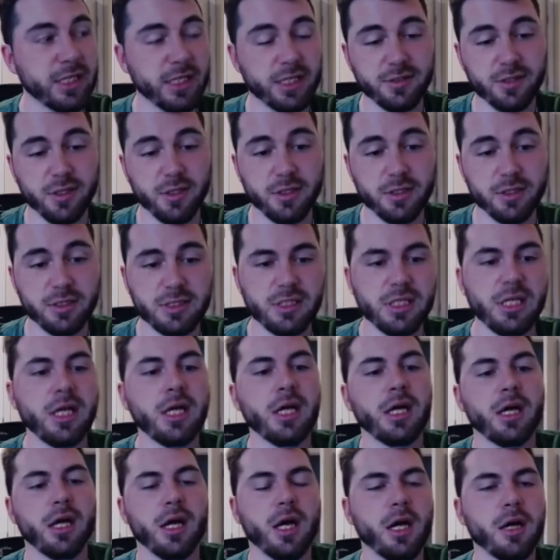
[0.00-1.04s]
nice arts.
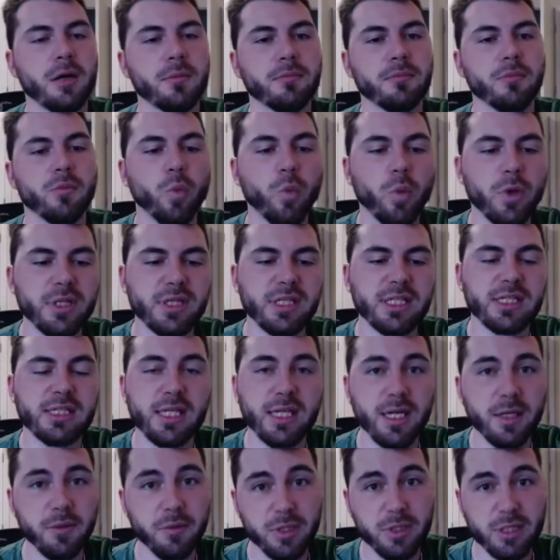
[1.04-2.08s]
Um, one thing
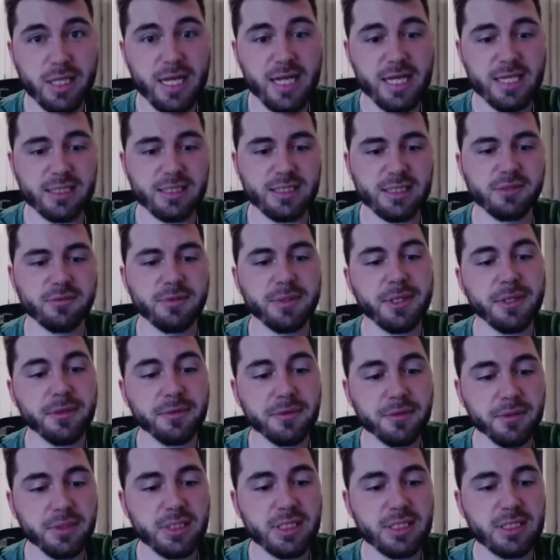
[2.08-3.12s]
that I will ask as we go
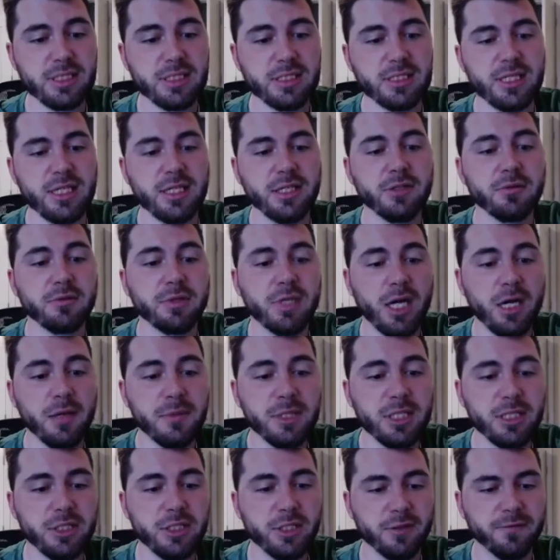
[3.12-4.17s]
through this is that you
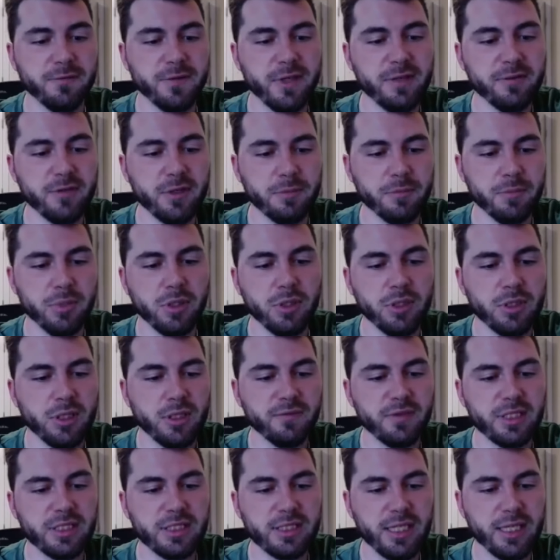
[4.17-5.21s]
comment your favorite pull
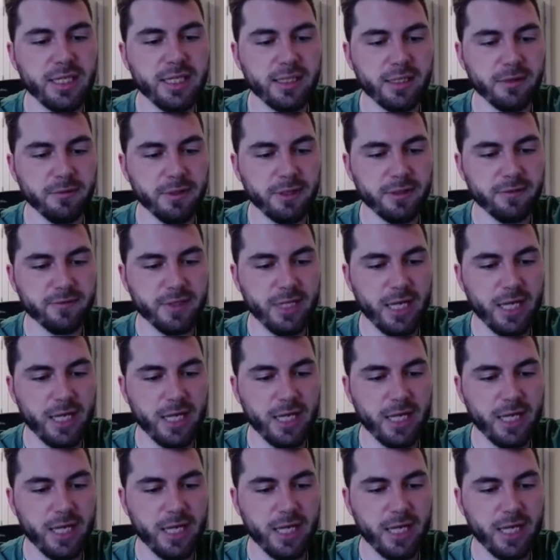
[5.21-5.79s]
of the day that we have